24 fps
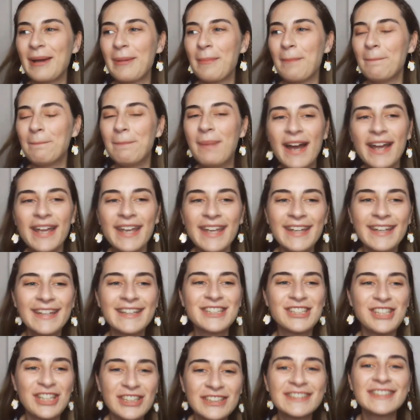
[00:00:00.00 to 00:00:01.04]

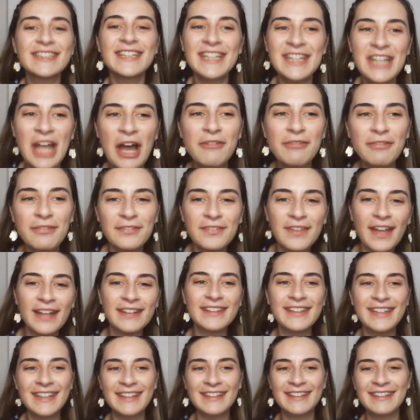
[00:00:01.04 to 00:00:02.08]
buying just enough, not
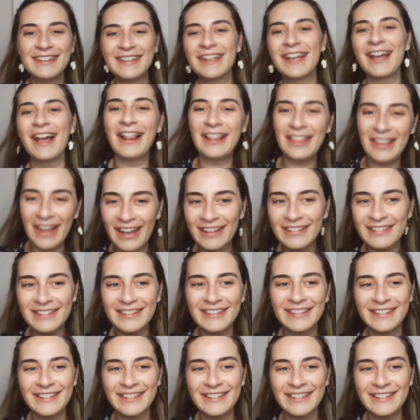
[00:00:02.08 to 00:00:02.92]
eating a lot,